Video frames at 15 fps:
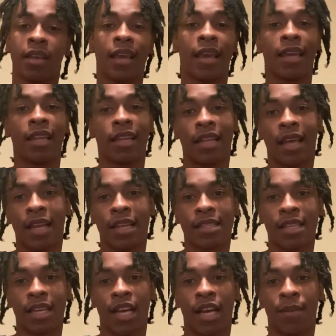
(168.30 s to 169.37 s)
And a lot of
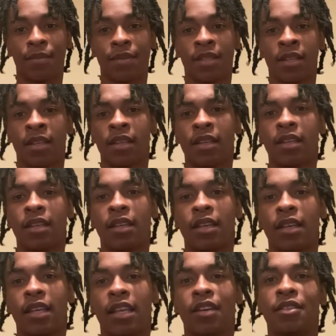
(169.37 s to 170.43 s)
times
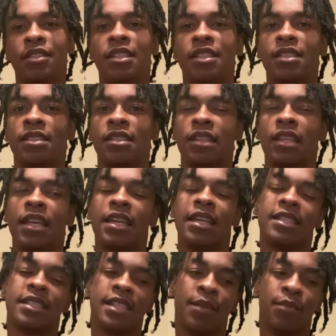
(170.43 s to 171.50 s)
it'll just lead
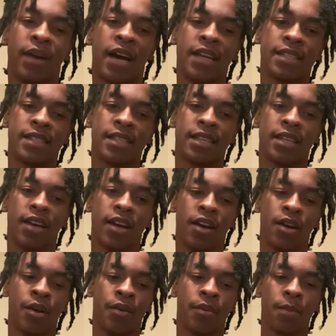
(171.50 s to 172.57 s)
into the mindset
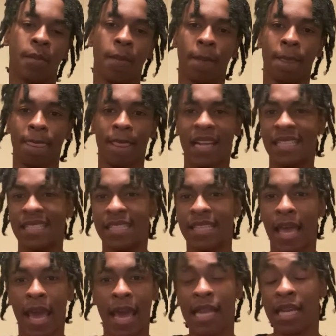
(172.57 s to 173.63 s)
of just
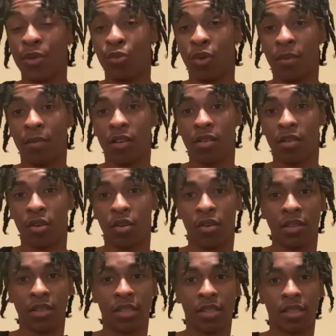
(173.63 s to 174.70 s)
hating women or
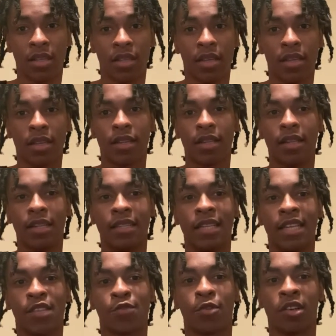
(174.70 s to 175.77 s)
just
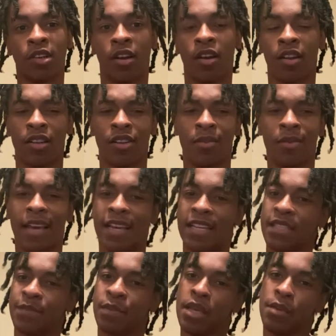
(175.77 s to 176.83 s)
disregarding them
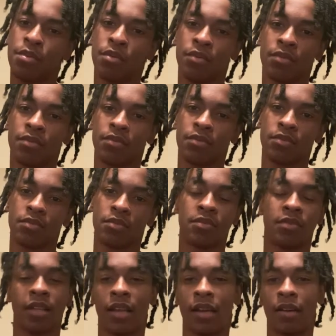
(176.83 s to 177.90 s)
as people.
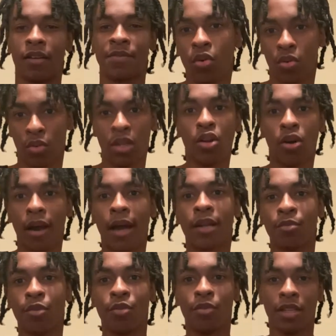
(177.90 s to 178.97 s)
Now, we know how to
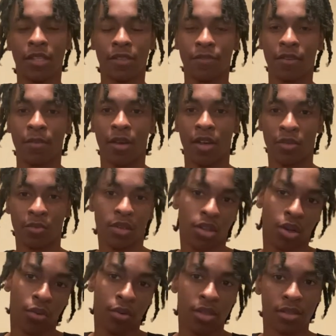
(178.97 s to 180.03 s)
move with these females. We
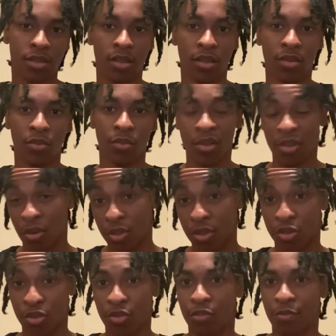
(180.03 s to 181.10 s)
know what's up. We know the
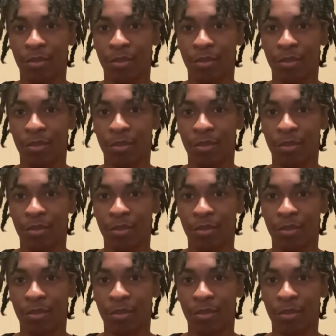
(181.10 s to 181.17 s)
truth.